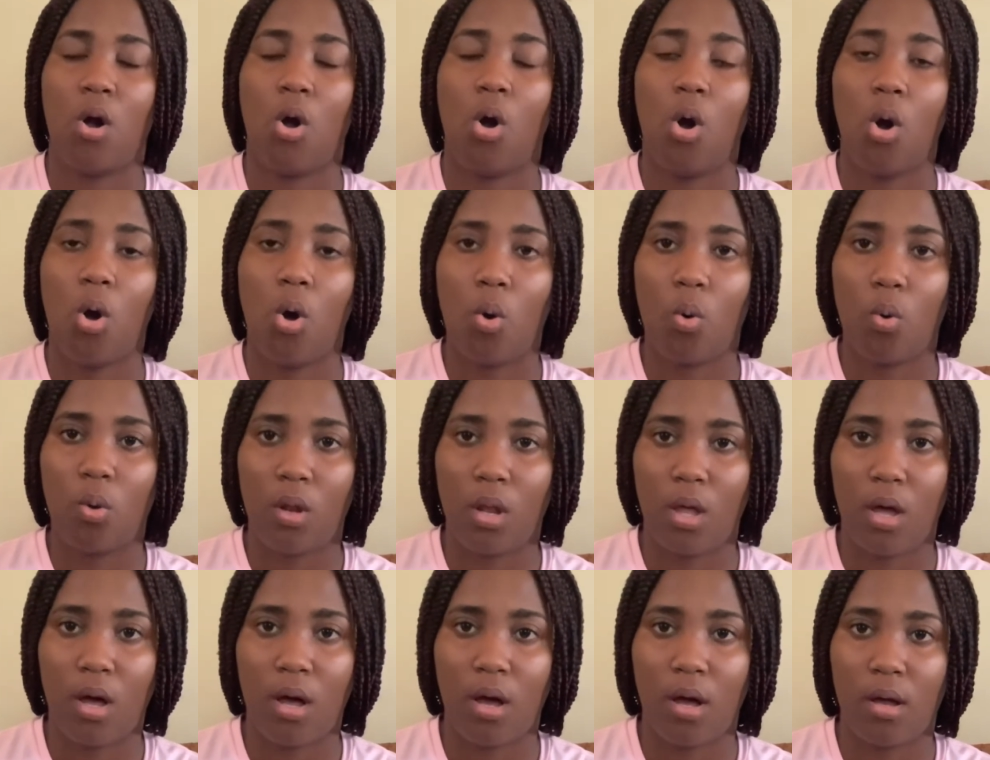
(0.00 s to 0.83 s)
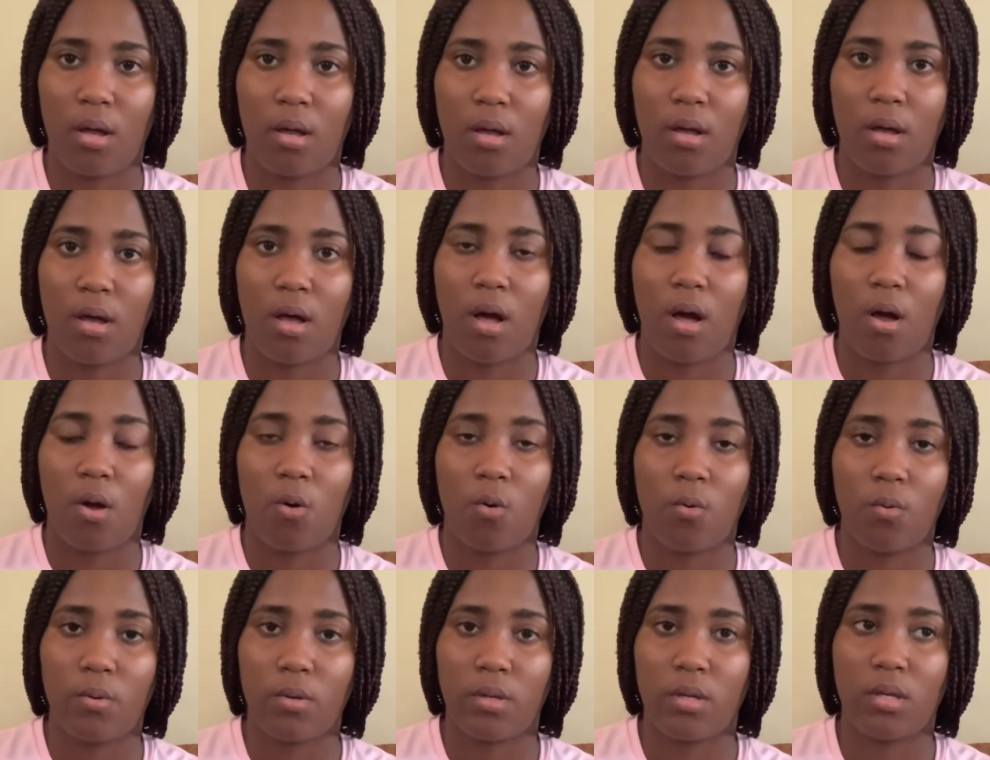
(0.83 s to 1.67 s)
how long
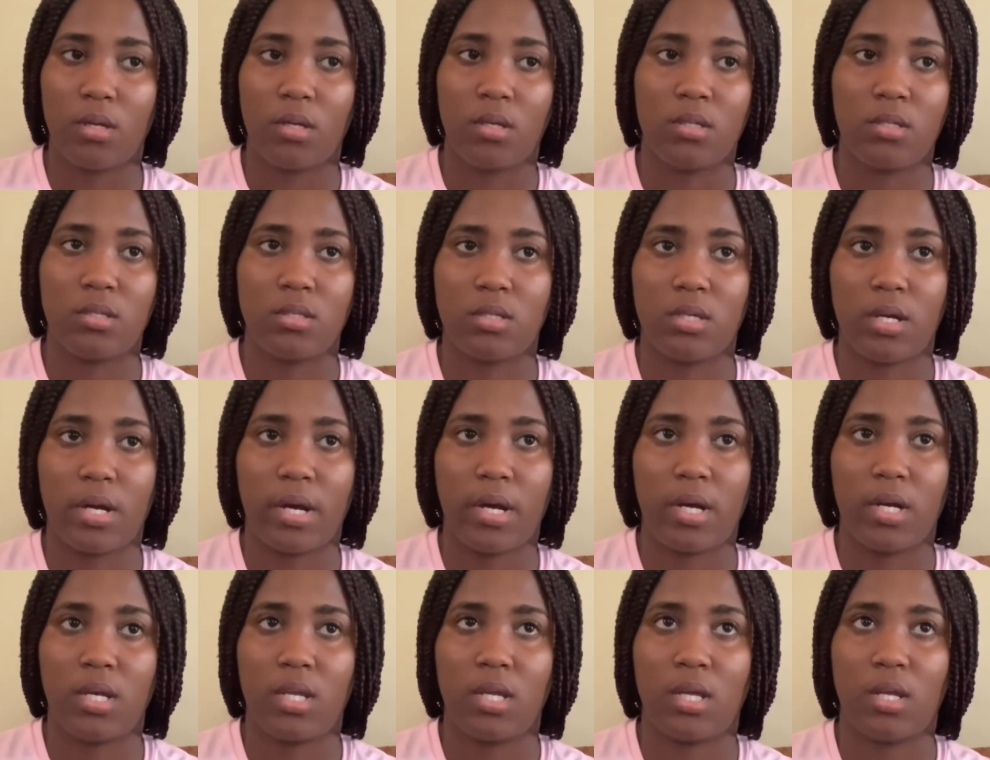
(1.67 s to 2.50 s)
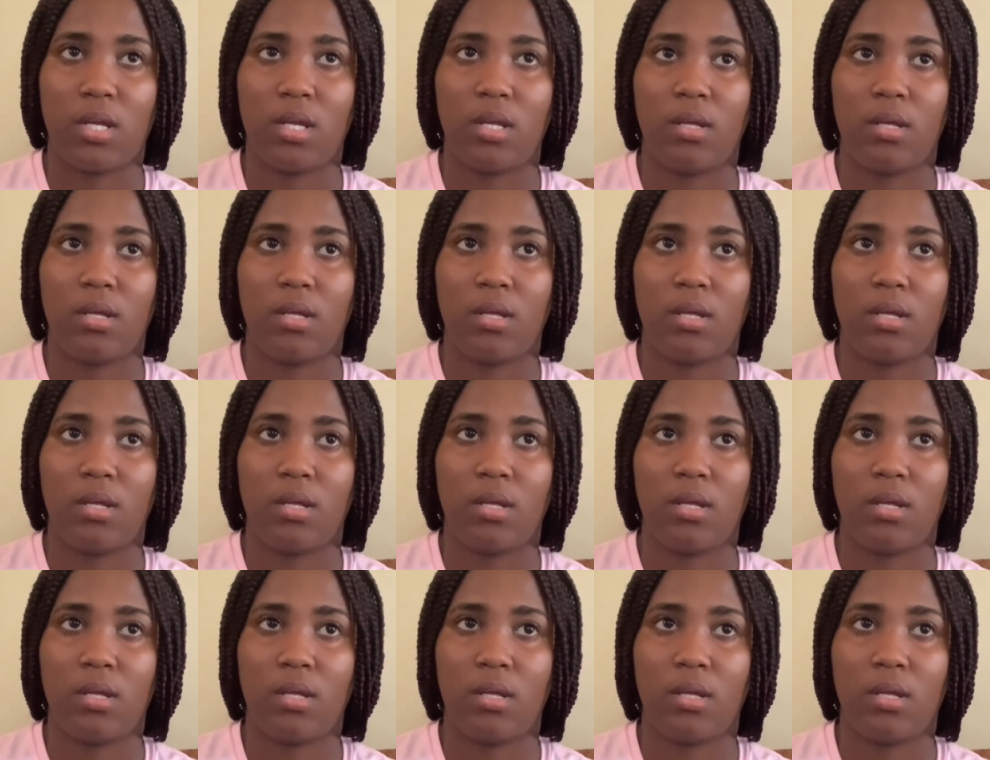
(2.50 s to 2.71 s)
ago did it started.